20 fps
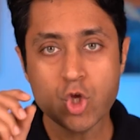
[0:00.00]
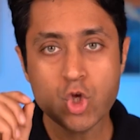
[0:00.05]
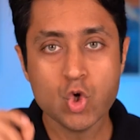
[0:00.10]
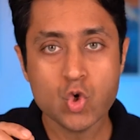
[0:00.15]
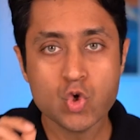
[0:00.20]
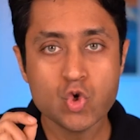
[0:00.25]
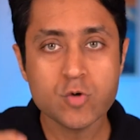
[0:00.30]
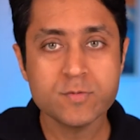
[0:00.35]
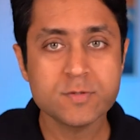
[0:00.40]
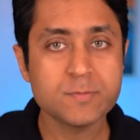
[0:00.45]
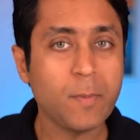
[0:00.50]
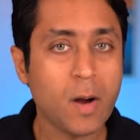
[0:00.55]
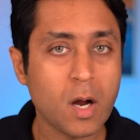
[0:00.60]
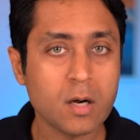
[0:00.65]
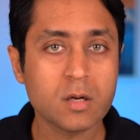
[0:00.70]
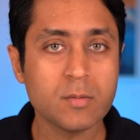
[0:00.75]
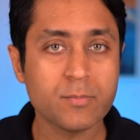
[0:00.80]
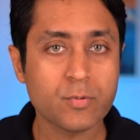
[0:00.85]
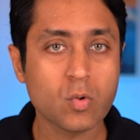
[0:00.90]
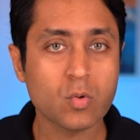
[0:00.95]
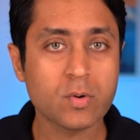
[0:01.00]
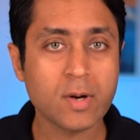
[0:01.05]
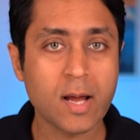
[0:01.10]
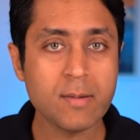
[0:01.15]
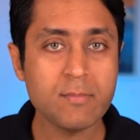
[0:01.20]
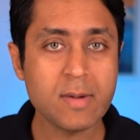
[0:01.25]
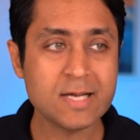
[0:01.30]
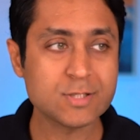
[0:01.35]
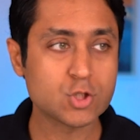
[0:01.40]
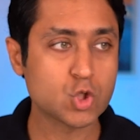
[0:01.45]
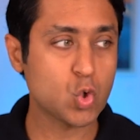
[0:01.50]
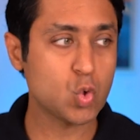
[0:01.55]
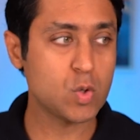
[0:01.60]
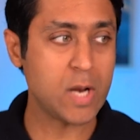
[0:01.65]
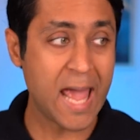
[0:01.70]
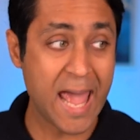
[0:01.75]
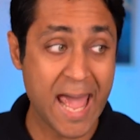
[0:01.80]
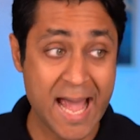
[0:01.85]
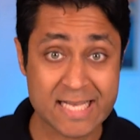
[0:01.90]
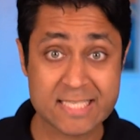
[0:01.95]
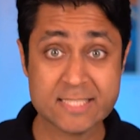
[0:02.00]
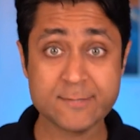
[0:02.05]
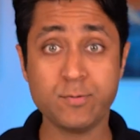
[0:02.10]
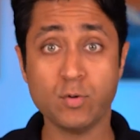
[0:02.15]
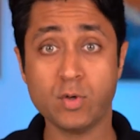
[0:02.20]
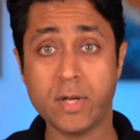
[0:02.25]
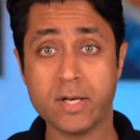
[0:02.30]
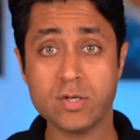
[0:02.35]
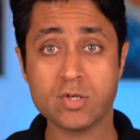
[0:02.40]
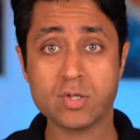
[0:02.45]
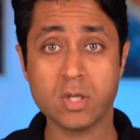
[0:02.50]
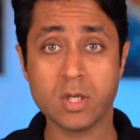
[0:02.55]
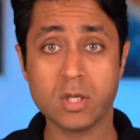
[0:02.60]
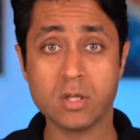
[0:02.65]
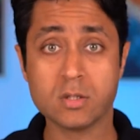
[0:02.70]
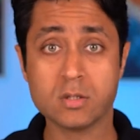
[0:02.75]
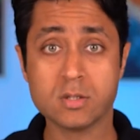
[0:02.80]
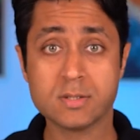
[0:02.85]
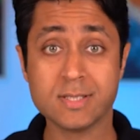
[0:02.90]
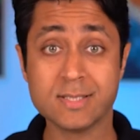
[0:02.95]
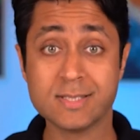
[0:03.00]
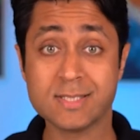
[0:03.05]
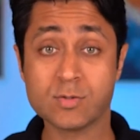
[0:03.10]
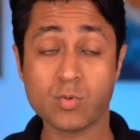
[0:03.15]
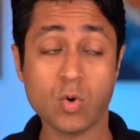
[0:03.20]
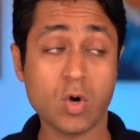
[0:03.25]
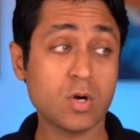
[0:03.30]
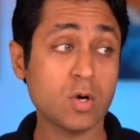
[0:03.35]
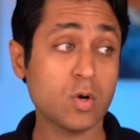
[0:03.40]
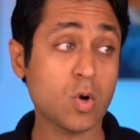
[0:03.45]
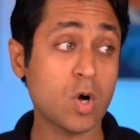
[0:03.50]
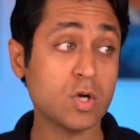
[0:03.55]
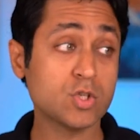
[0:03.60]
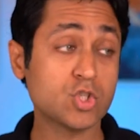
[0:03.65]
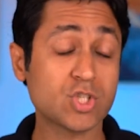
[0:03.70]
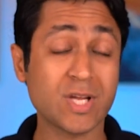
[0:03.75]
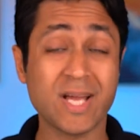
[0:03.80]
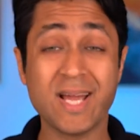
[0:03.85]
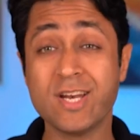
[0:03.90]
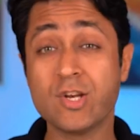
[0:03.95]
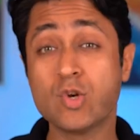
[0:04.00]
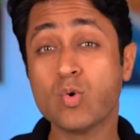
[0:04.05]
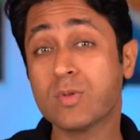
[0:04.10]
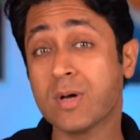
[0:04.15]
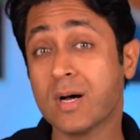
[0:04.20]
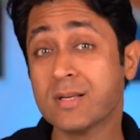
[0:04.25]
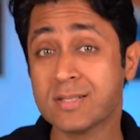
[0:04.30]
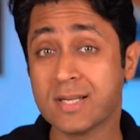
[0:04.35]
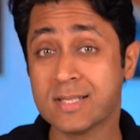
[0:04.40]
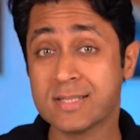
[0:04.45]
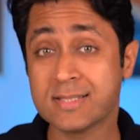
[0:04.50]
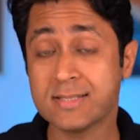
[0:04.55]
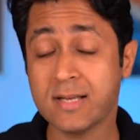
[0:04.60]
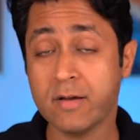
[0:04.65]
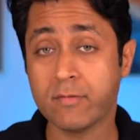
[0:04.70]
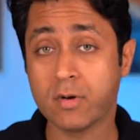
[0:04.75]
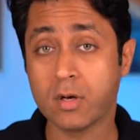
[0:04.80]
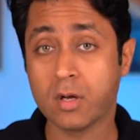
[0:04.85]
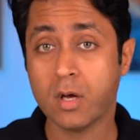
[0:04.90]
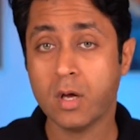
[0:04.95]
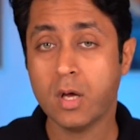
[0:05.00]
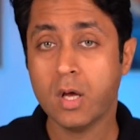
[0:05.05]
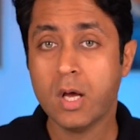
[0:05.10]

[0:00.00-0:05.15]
YouTube's partner program has grown exponentially since it launched in 2007.